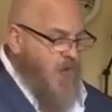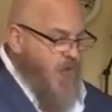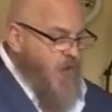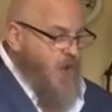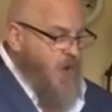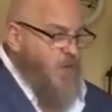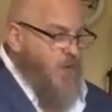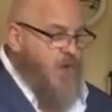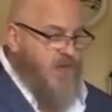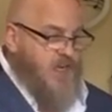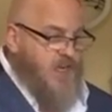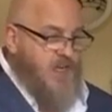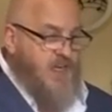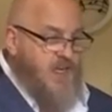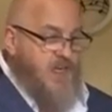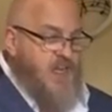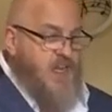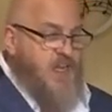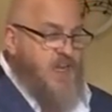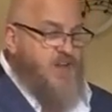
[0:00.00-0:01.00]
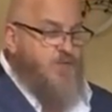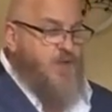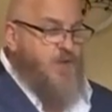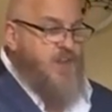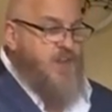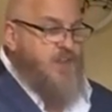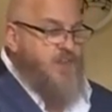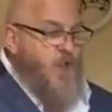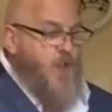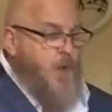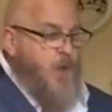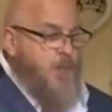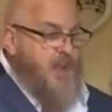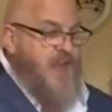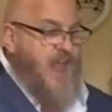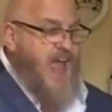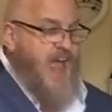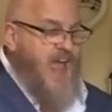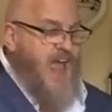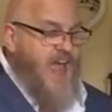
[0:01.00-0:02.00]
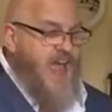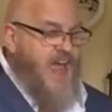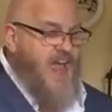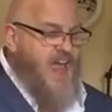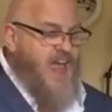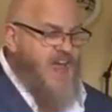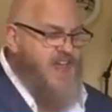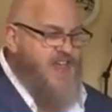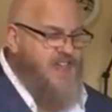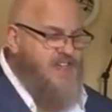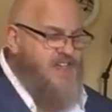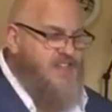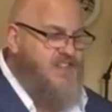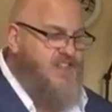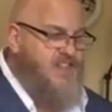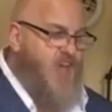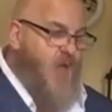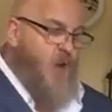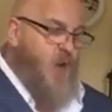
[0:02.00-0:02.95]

We can live with open hands.